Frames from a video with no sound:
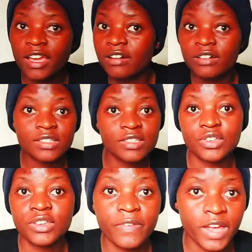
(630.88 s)
else you
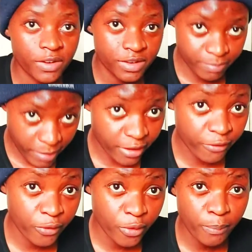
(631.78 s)
divide by
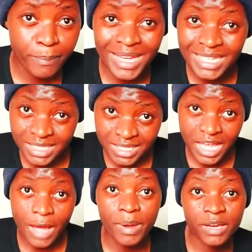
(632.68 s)
4, but
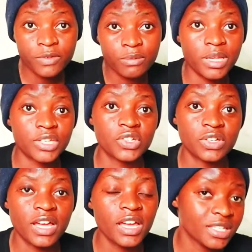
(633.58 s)
apart from the
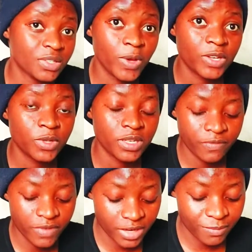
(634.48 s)
shoulder, it's what we
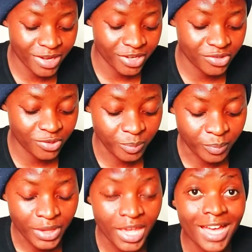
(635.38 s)
divide by 2.
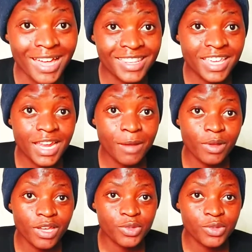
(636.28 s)
And then I'm going